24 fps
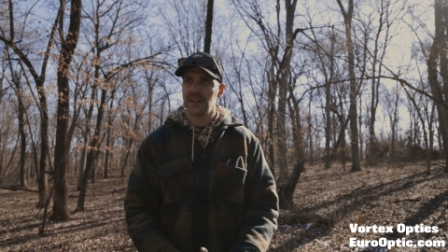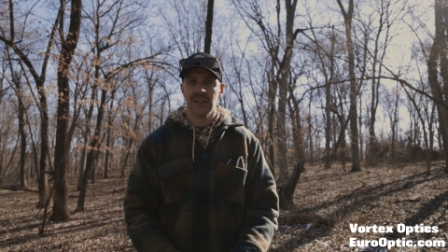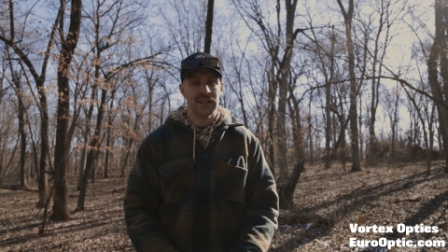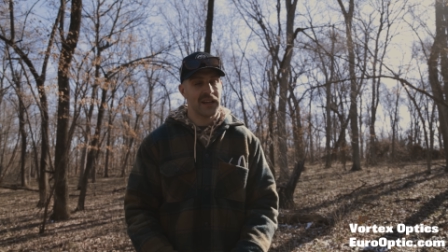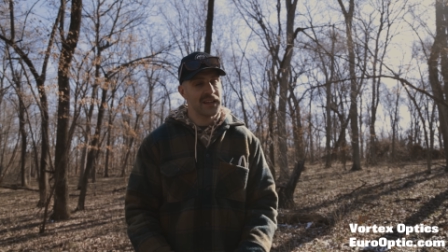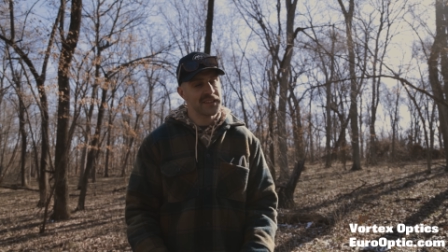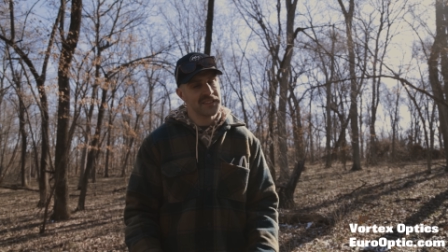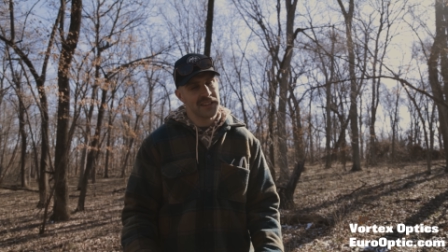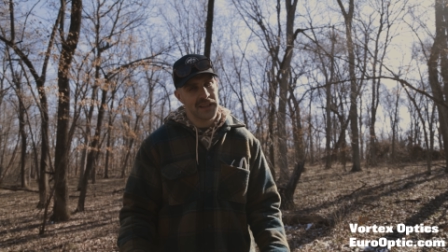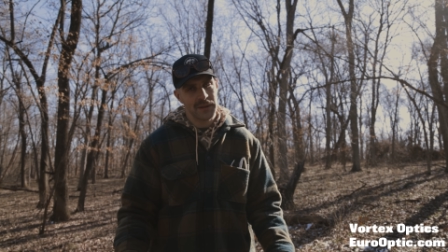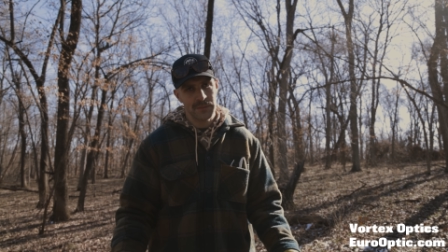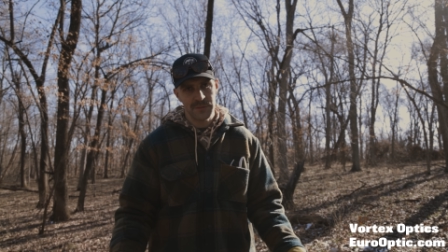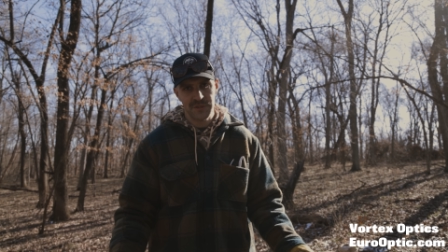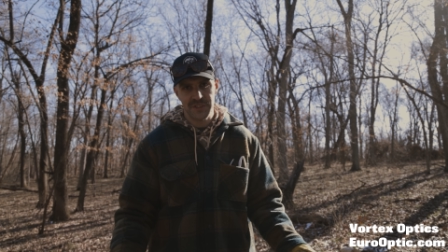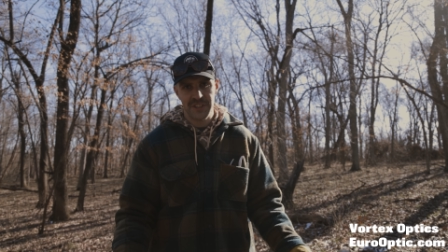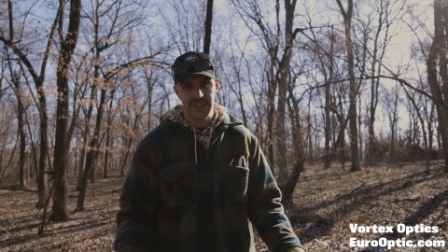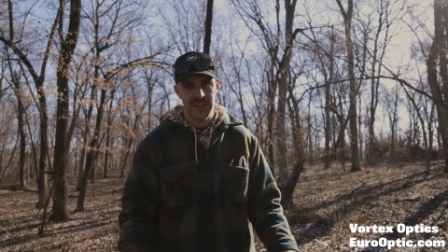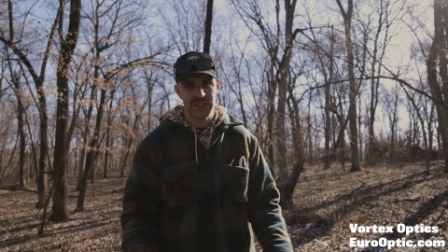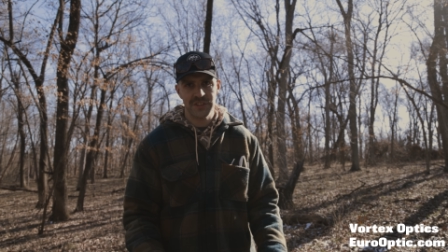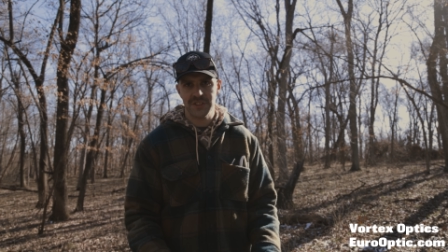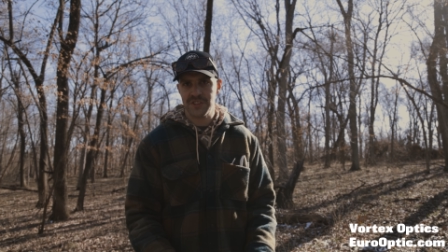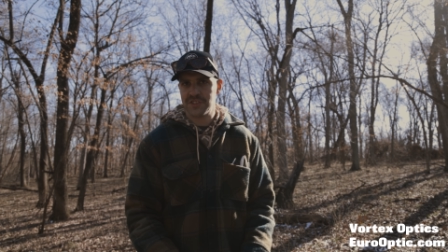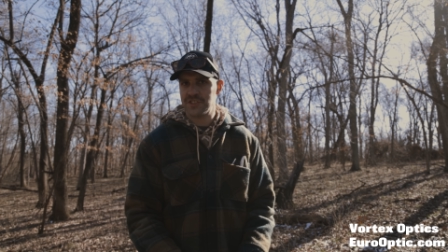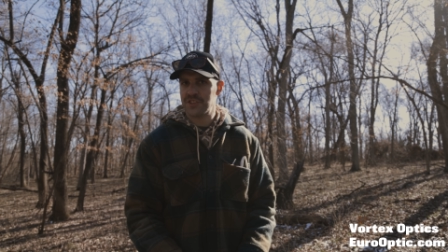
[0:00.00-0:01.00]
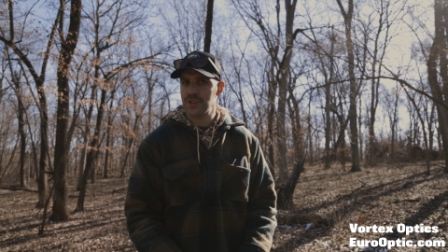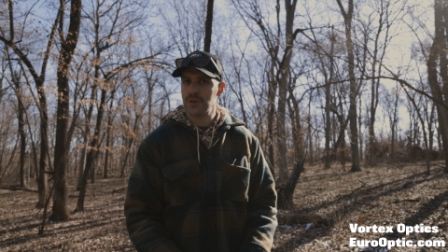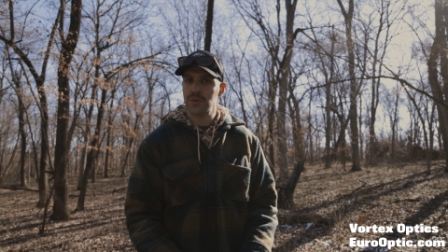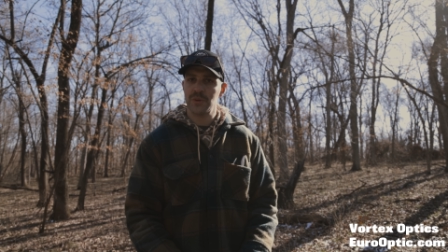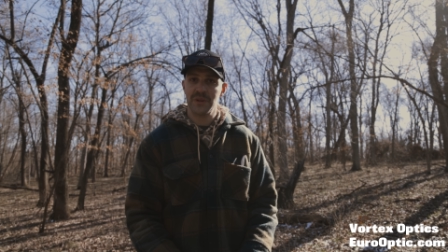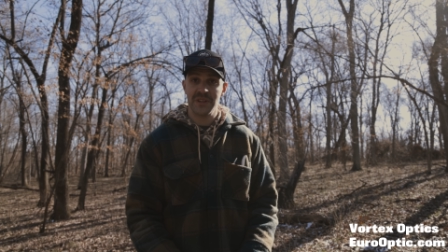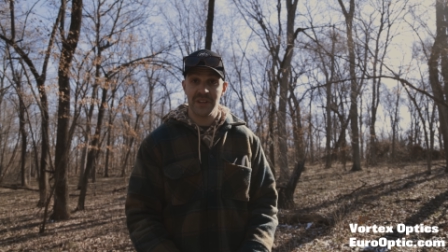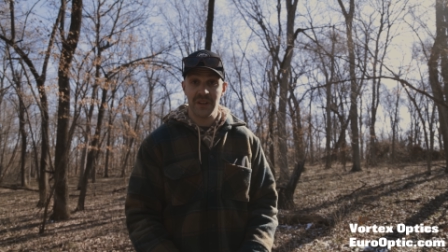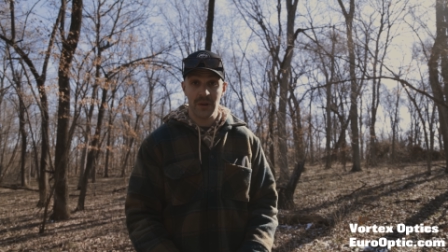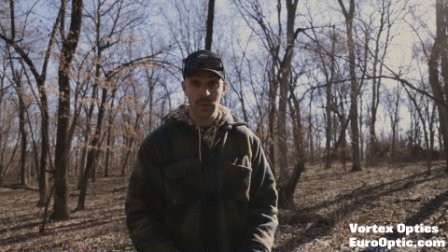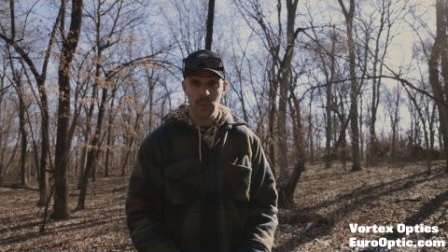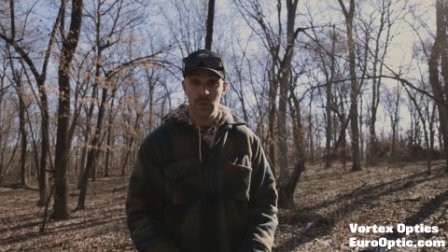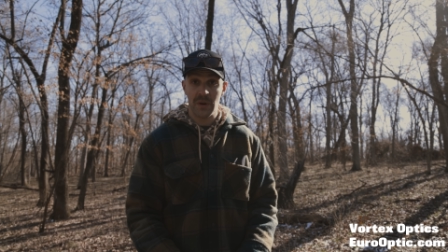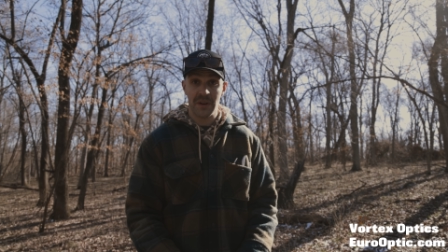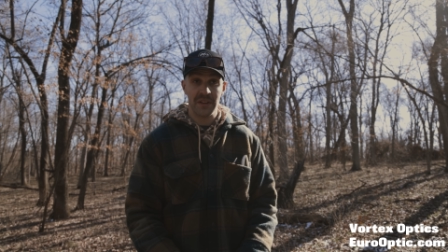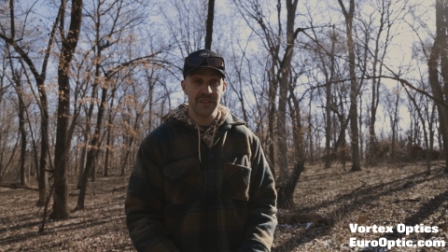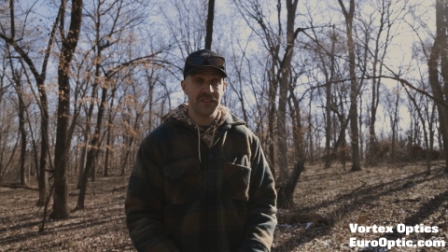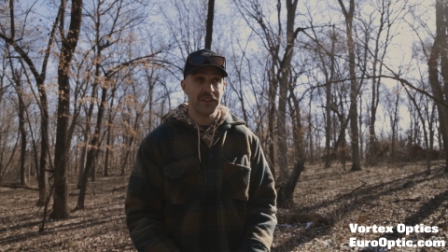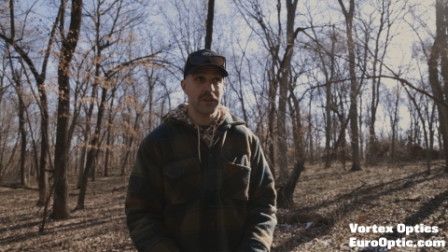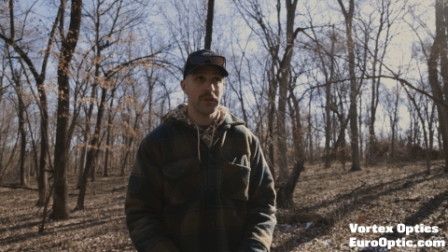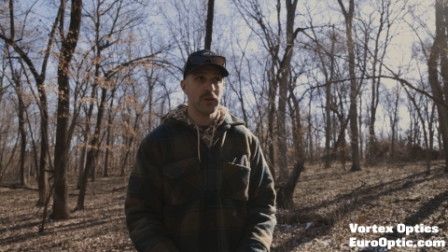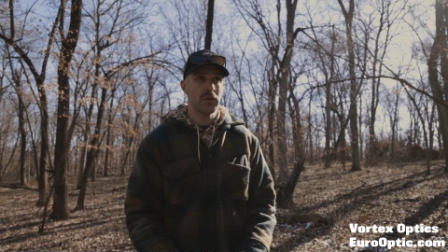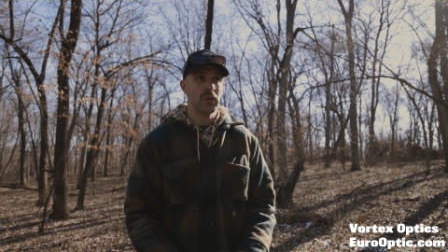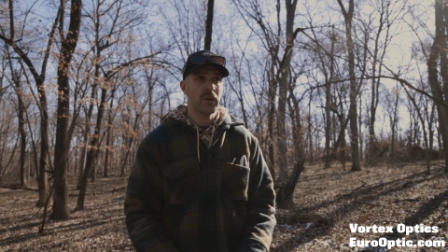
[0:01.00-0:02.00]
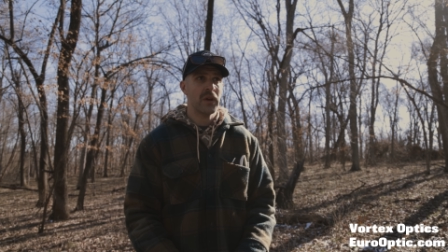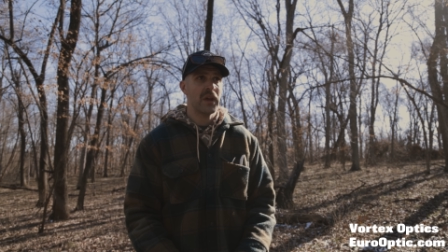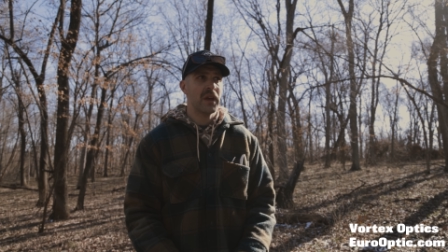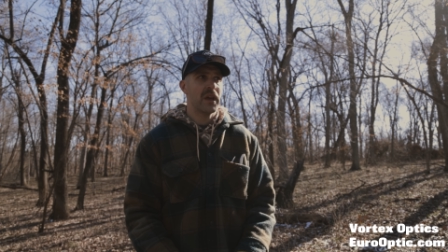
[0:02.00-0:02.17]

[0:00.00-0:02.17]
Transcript: A lot of times deer just do what deer want to do,